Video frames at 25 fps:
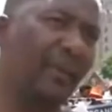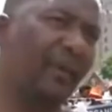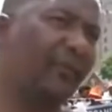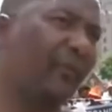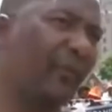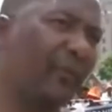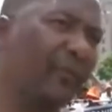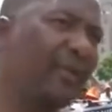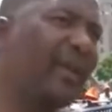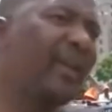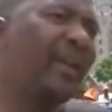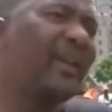
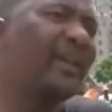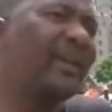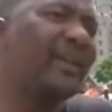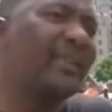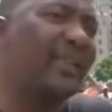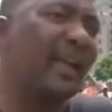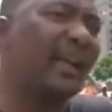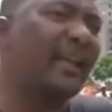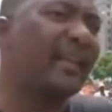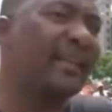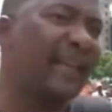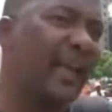But for me,
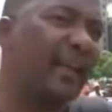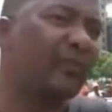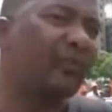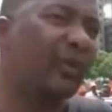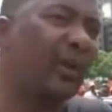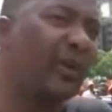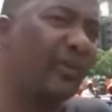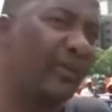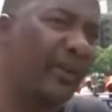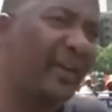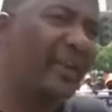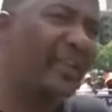that is
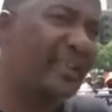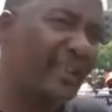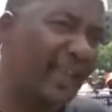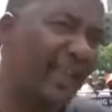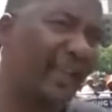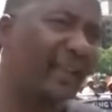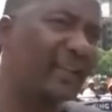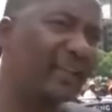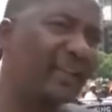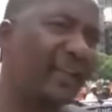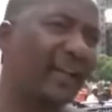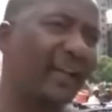actually very
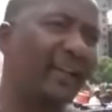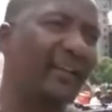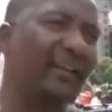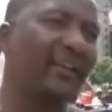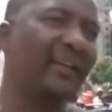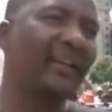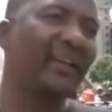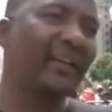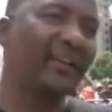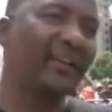secondary.